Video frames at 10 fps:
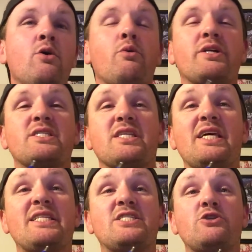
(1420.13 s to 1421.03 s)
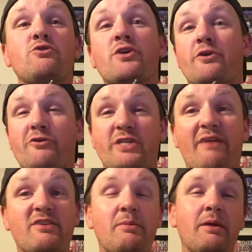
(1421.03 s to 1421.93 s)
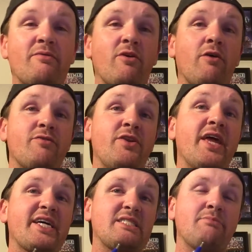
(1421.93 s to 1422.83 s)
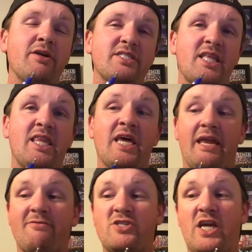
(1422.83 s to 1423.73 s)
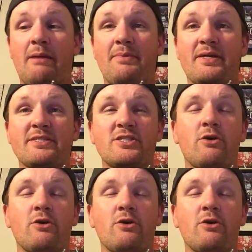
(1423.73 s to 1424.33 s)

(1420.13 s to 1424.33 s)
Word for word: which leads to the girls having to be involved next month at Night of Champions.